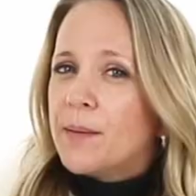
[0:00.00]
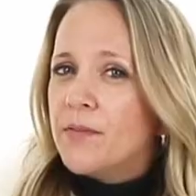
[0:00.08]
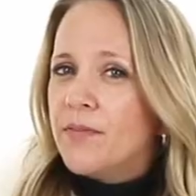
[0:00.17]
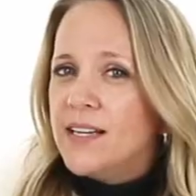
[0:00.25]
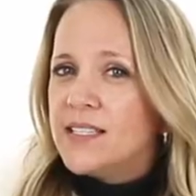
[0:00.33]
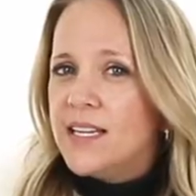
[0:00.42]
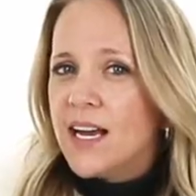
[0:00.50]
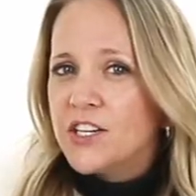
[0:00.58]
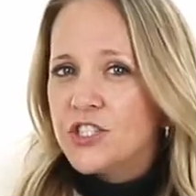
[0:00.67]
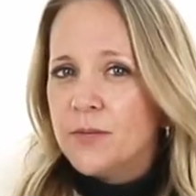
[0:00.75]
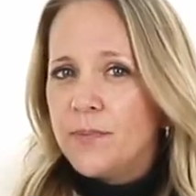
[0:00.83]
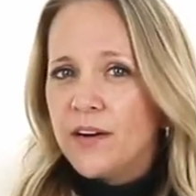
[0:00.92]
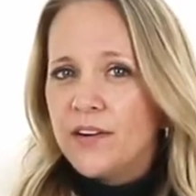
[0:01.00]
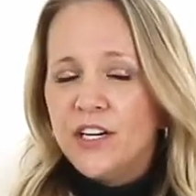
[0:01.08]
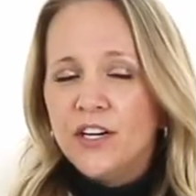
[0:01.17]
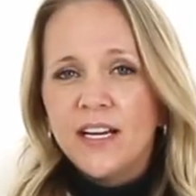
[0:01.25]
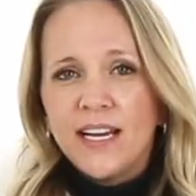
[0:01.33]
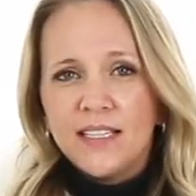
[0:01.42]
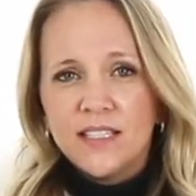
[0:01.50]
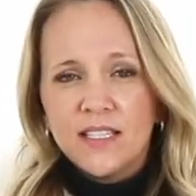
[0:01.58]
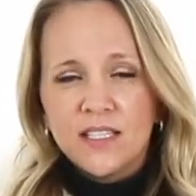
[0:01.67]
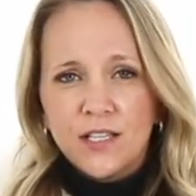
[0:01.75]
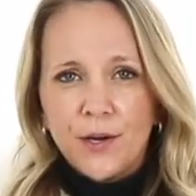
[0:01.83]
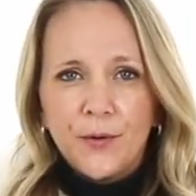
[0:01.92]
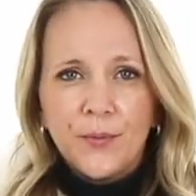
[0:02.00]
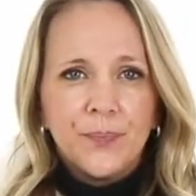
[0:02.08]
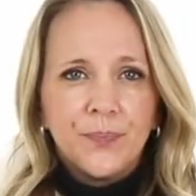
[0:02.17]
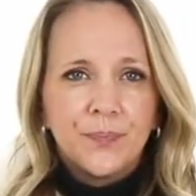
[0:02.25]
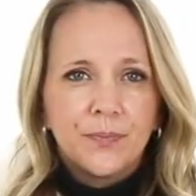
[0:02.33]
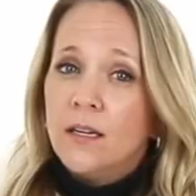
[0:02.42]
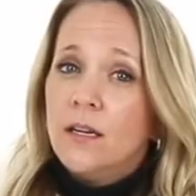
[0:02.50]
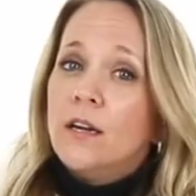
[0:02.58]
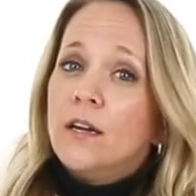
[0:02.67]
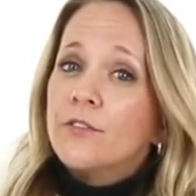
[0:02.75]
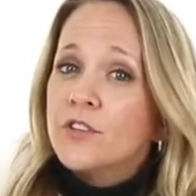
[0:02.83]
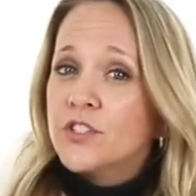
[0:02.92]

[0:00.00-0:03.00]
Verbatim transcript: provides an extra barrier against the snow. For